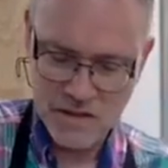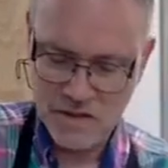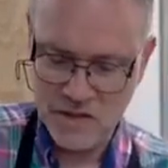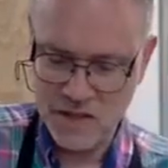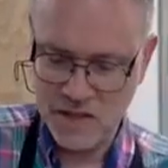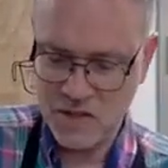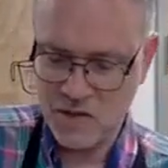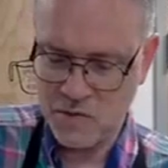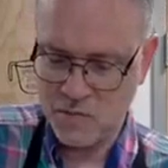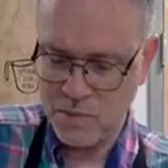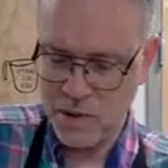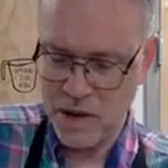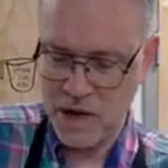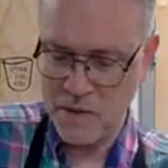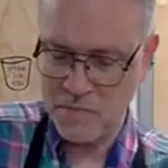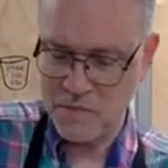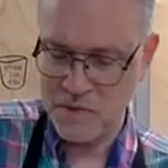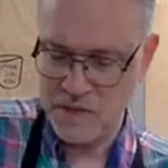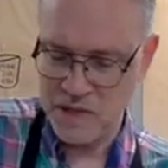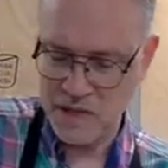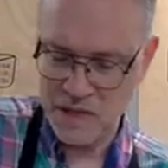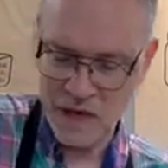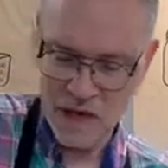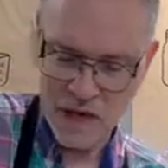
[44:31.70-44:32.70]
Just
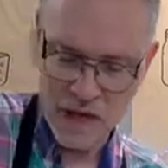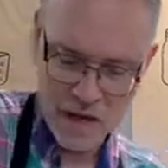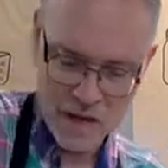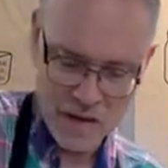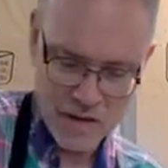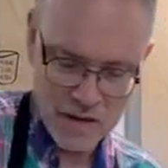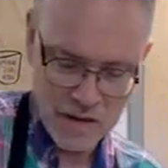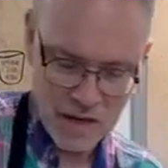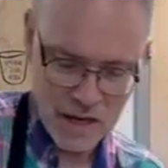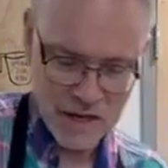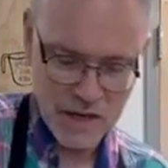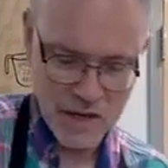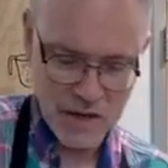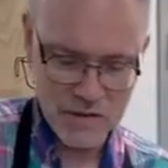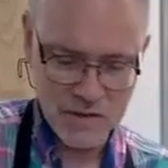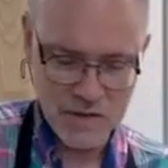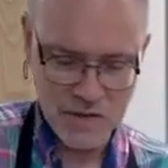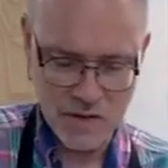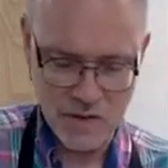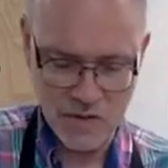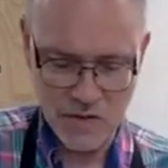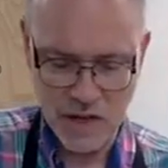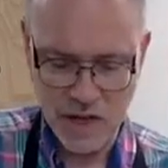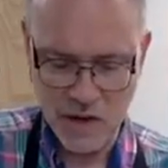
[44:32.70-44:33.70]
pops it out. I
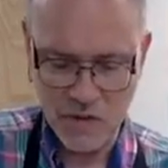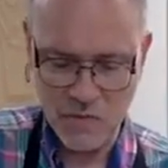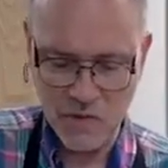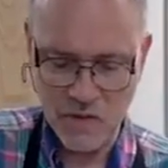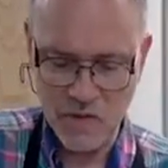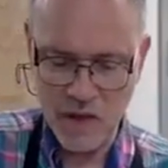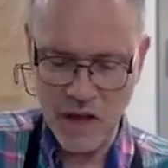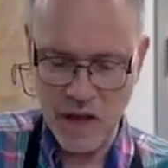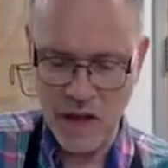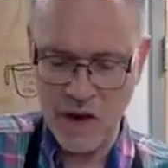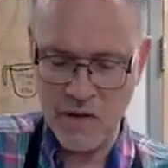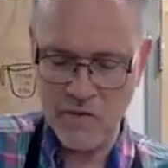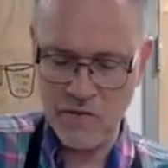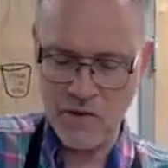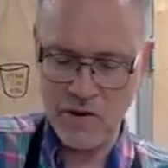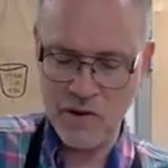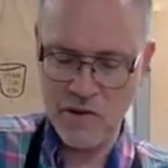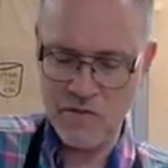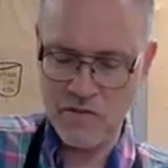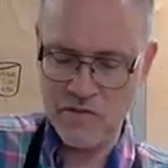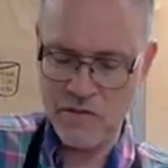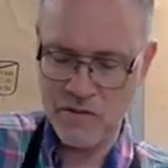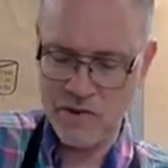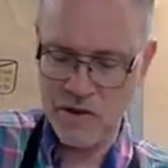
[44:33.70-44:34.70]
don't do that with
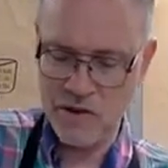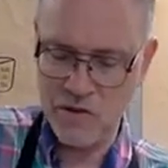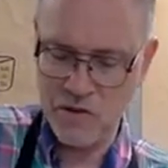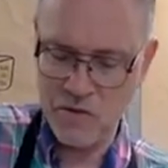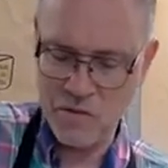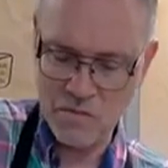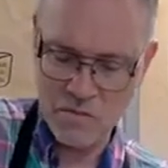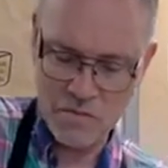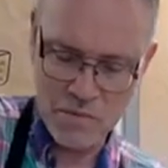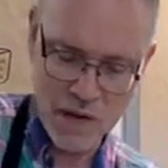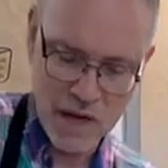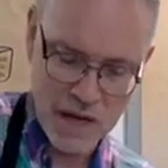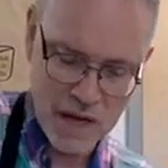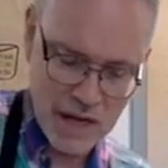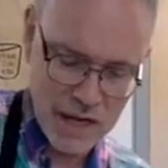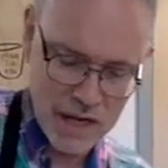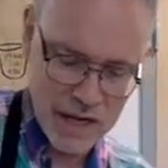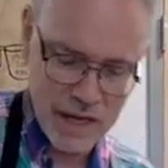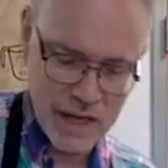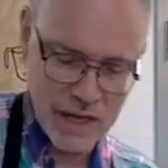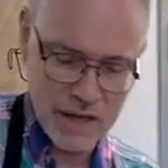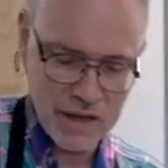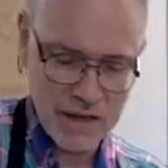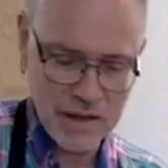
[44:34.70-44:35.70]
every fruit
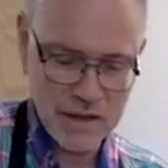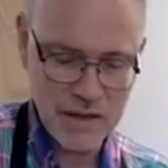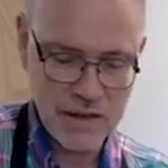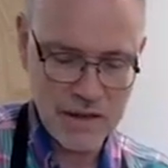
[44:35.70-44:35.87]
pie